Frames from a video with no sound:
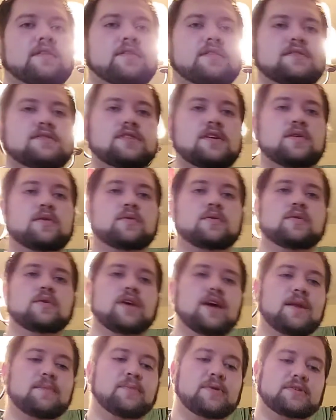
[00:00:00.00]
So you
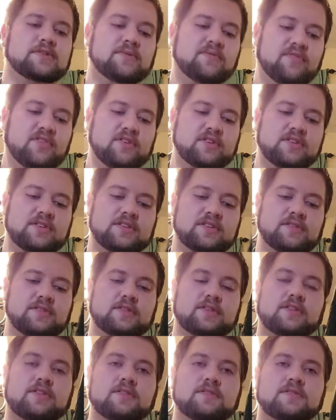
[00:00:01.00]
got to put some force into
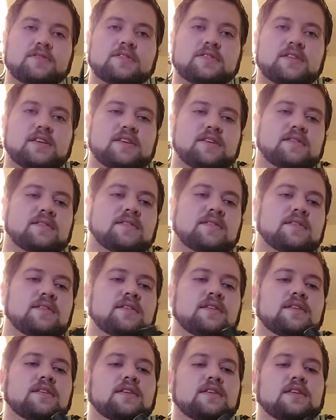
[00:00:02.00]
it to close this thing.
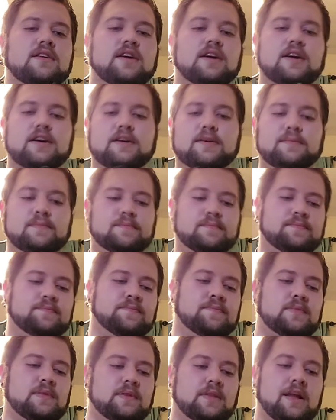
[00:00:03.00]
Um. um
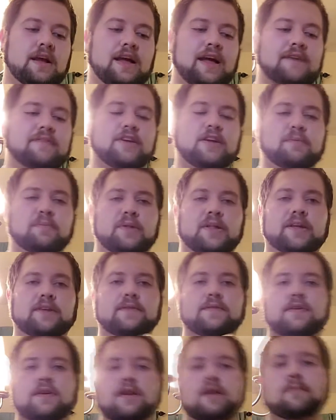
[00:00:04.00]
now I have a complaint.
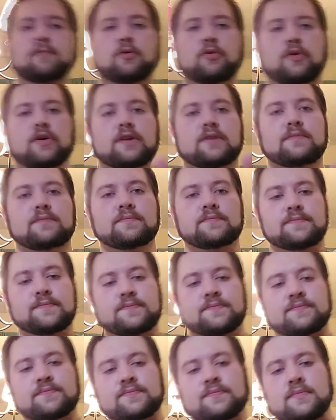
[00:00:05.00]
Number one,
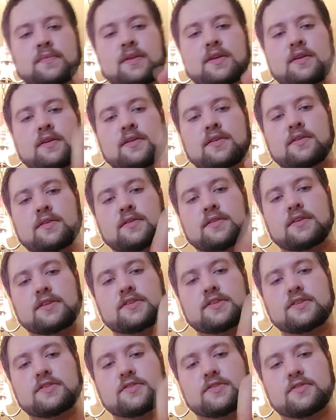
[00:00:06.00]
oh,
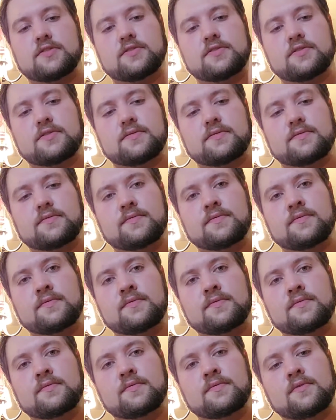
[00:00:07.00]
this unscrews.
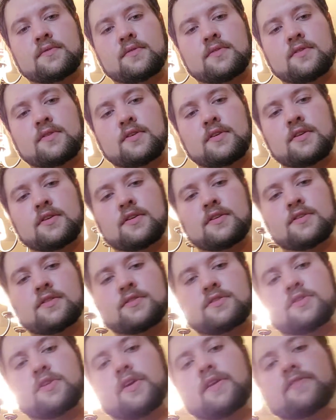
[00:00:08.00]

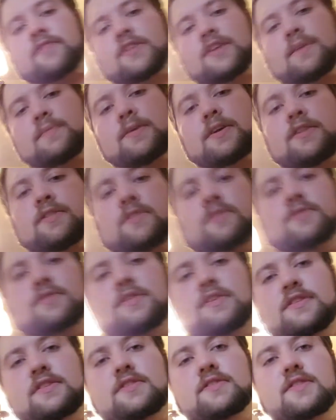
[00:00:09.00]
So every time I close
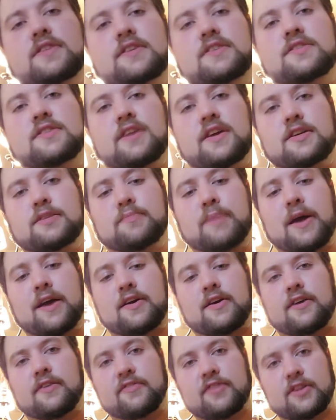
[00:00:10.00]
this, this does
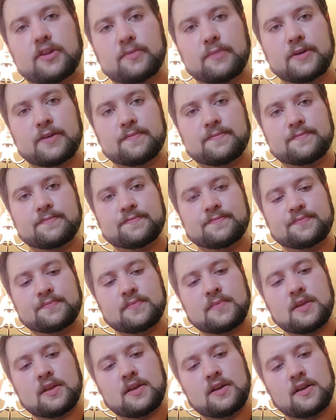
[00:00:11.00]
back um. off a little bit.
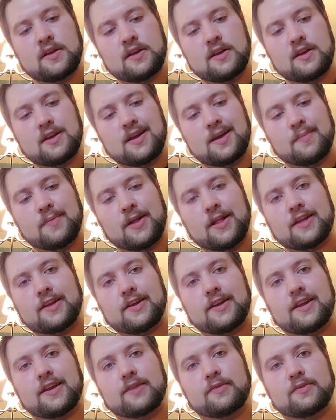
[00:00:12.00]
I'm probably
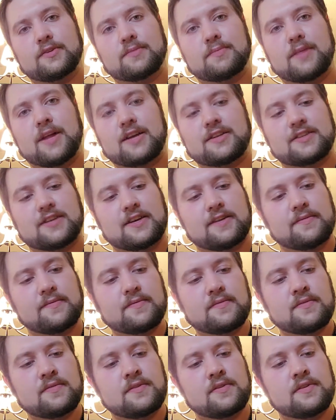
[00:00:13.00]
going to hit it with some Loctite
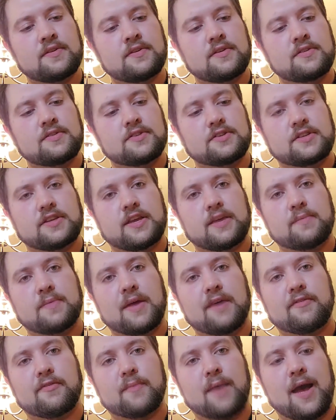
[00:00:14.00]
just to keep
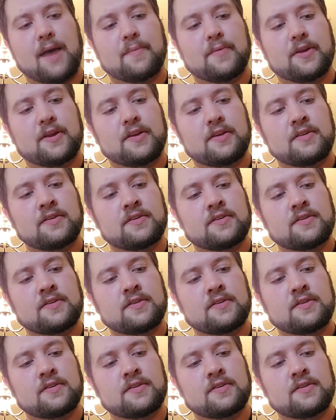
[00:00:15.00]
that from happening.